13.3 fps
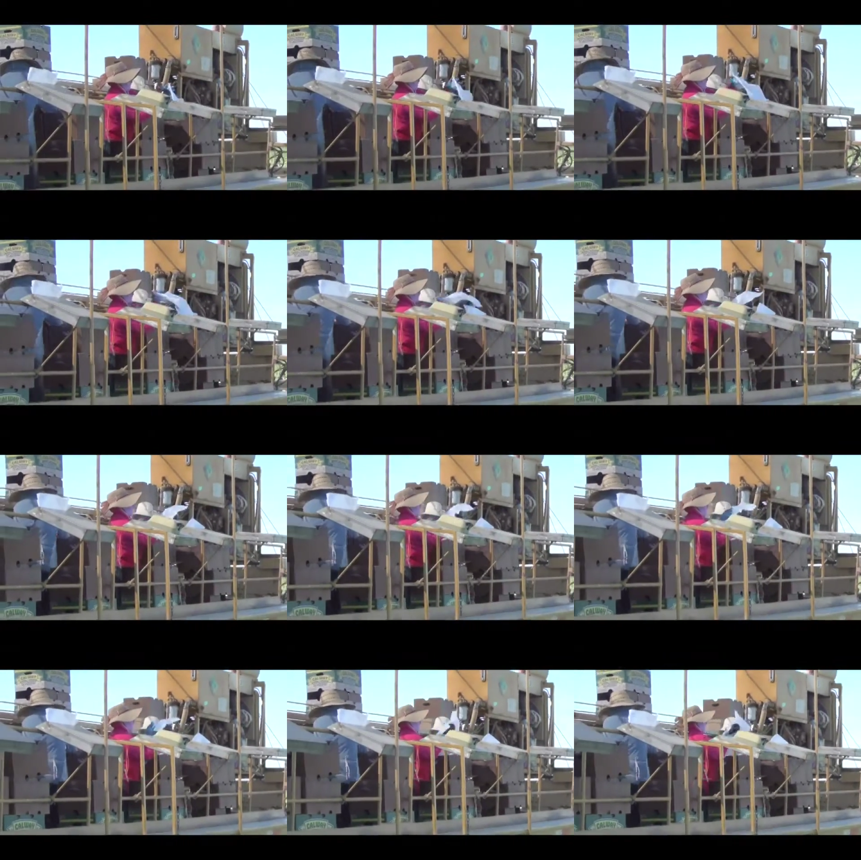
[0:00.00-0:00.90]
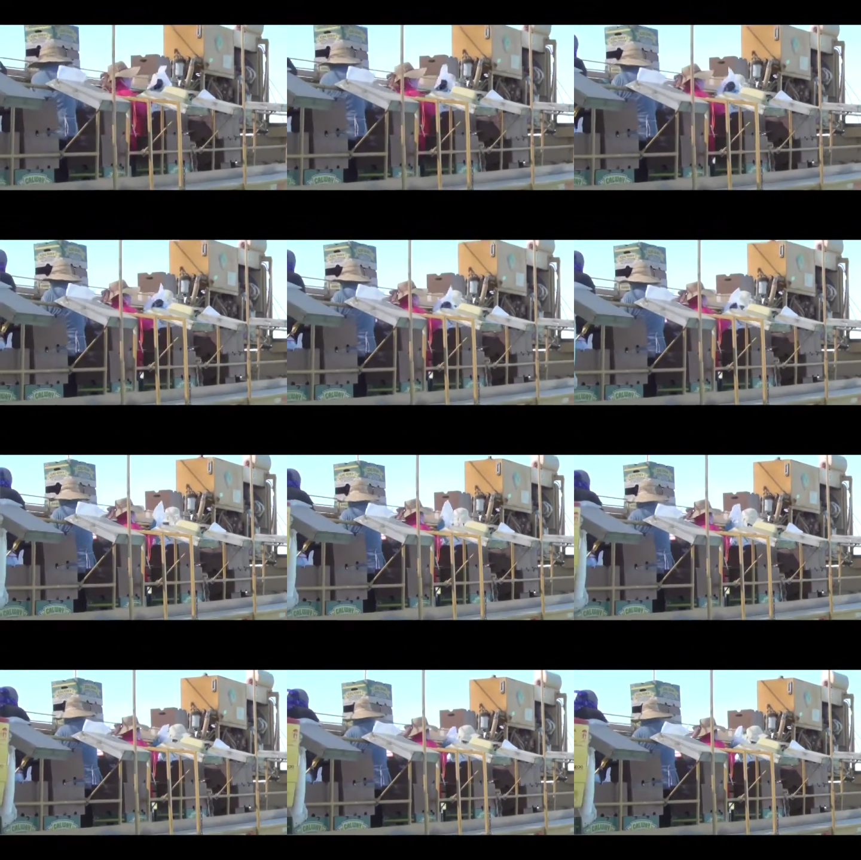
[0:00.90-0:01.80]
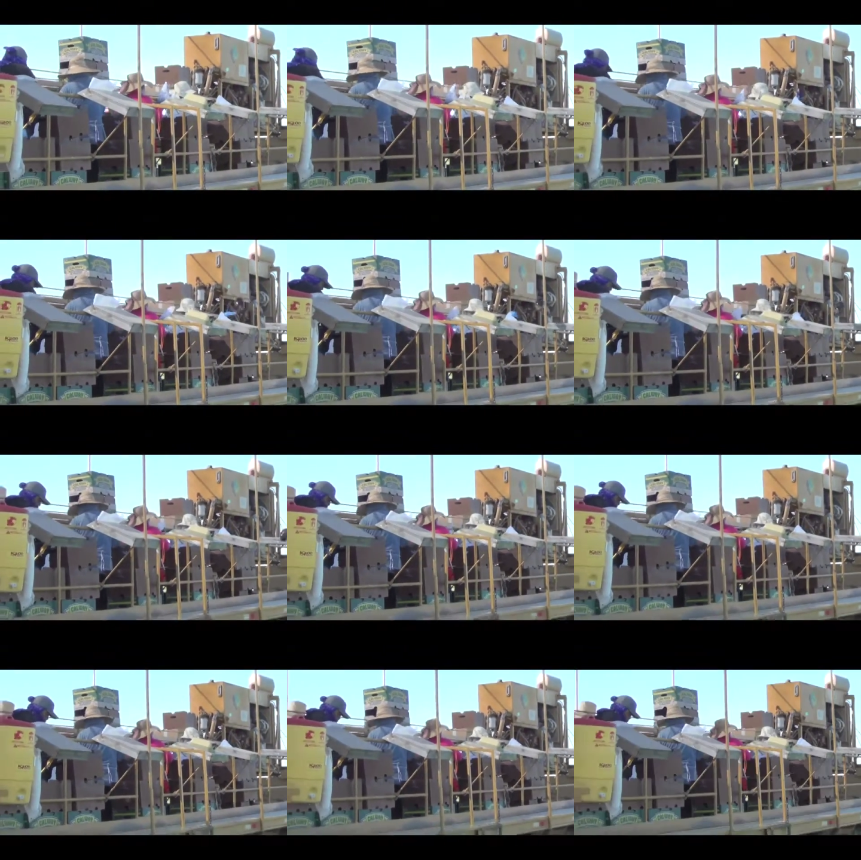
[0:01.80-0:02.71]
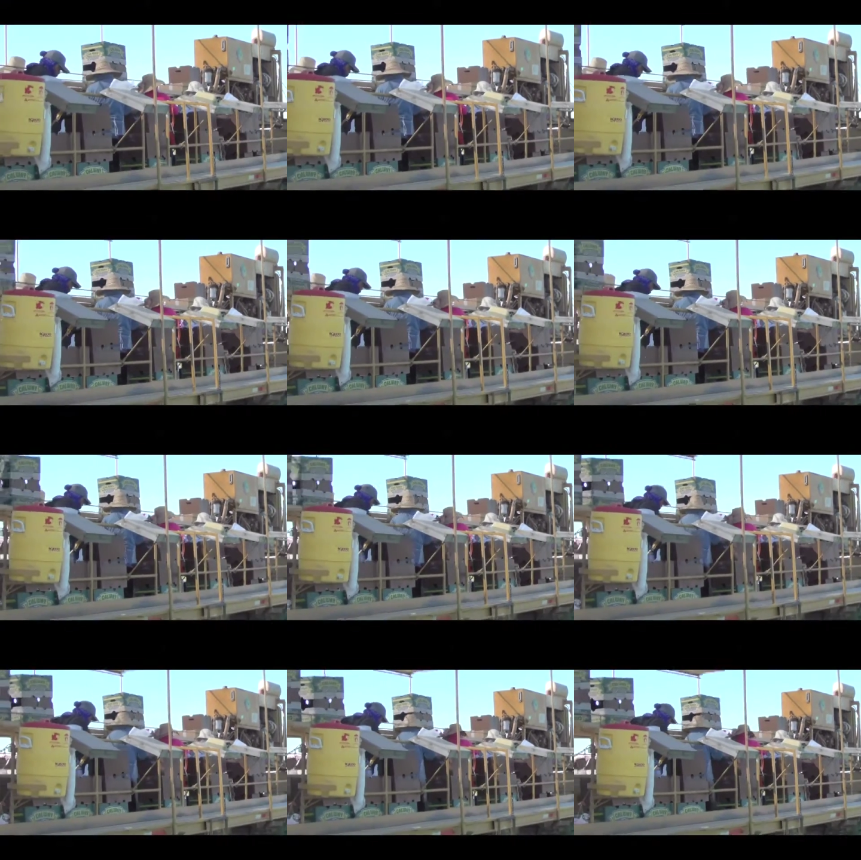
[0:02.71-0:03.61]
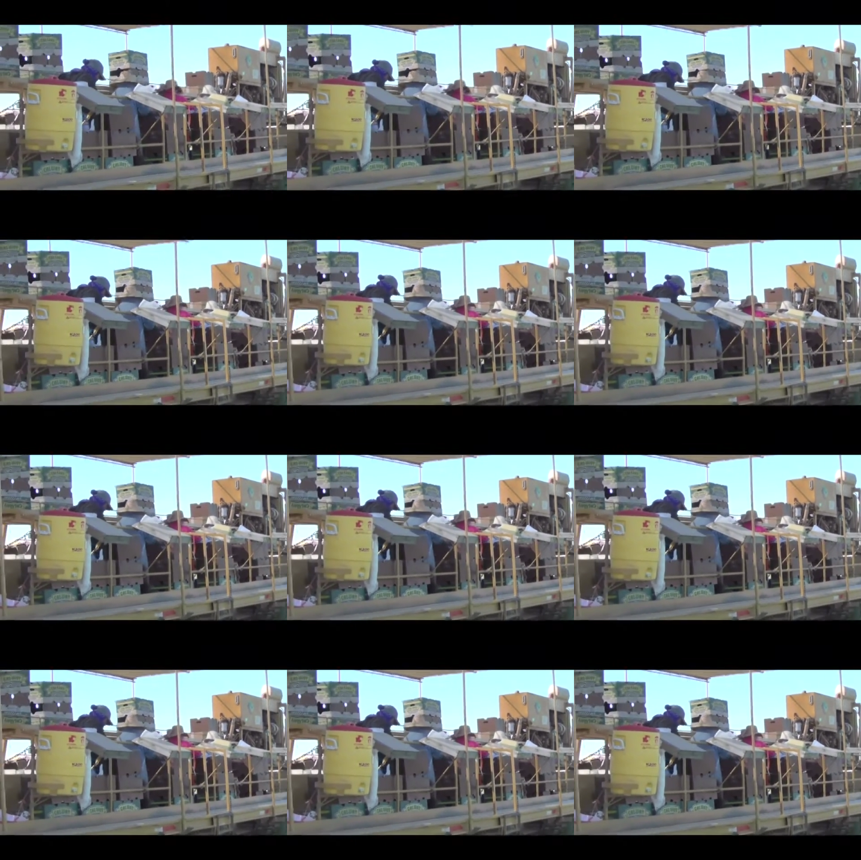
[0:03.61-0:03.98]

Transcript: Nobody's mouth can be seen.